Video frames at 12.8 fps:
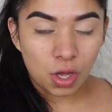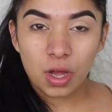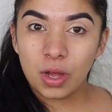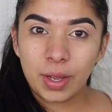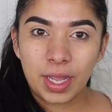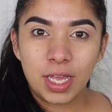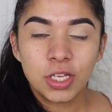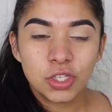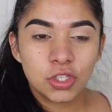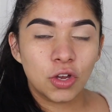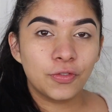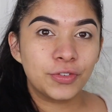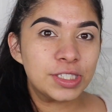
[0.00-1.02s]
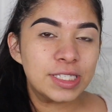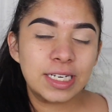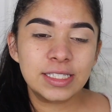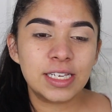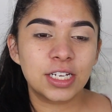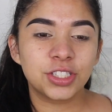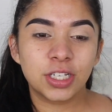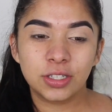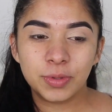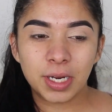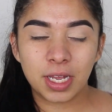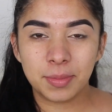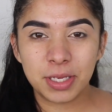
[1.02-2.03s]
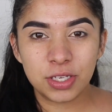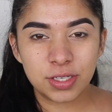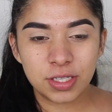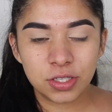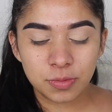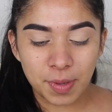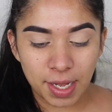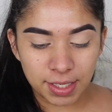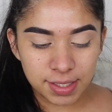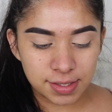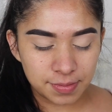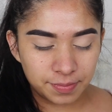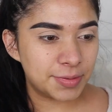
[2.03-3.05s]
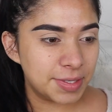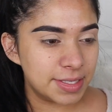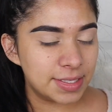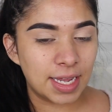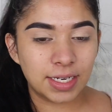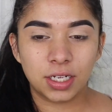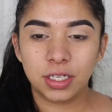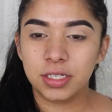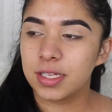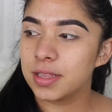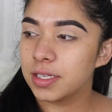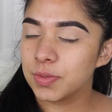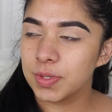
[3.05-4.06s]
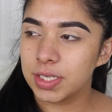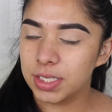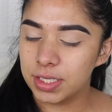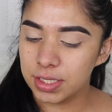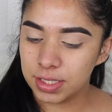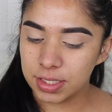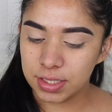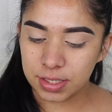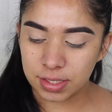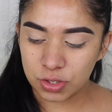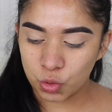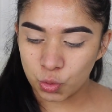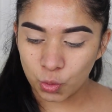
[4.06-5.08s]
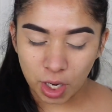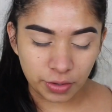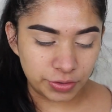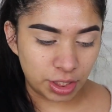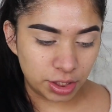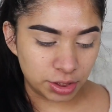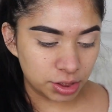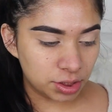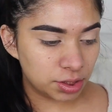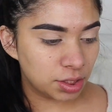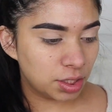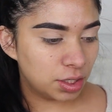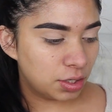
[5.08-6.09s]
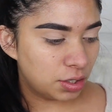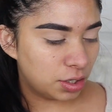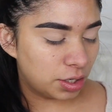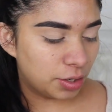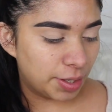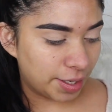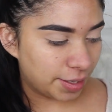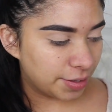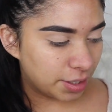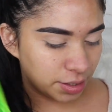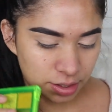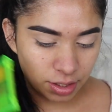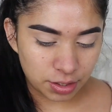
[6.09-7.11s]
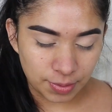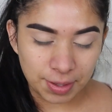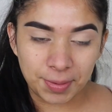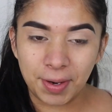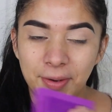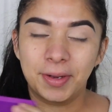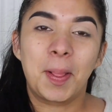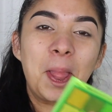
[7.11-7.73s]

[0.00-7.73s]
Okay, so for today's eyeshadow, we're going to be using two palettes. This one is $9 and this one is $12. Oh no, wait, I think it's the other way around.